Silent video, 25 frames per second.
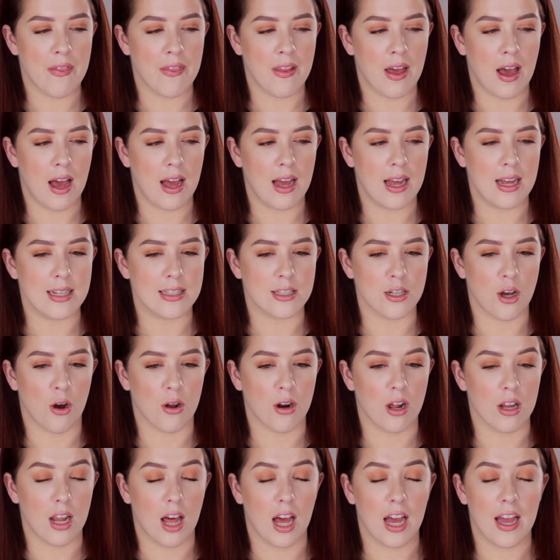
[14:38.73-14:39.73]
and that it's
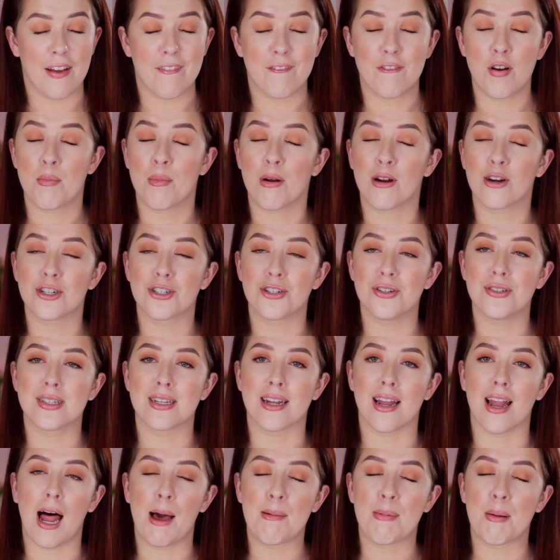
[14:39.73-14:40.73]
on a lot of
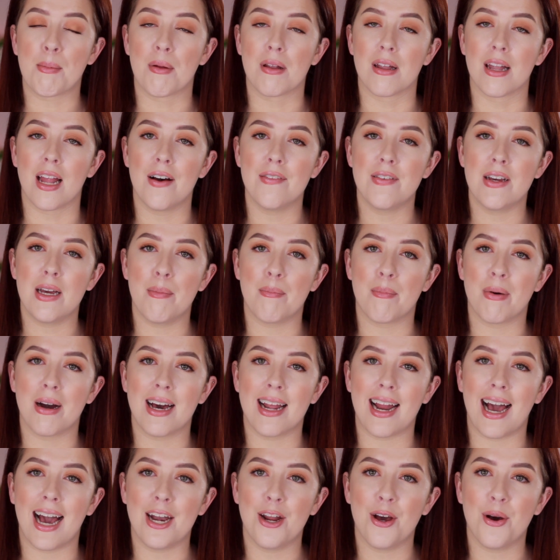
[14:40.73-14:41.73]
infomercials and a lot of people love it,
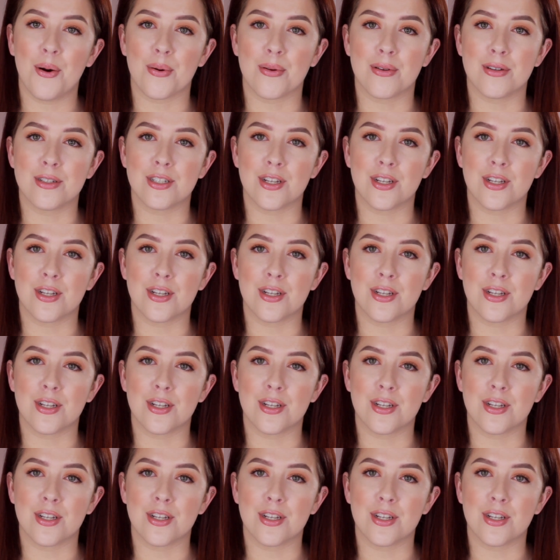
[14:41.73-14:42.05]
but I don't,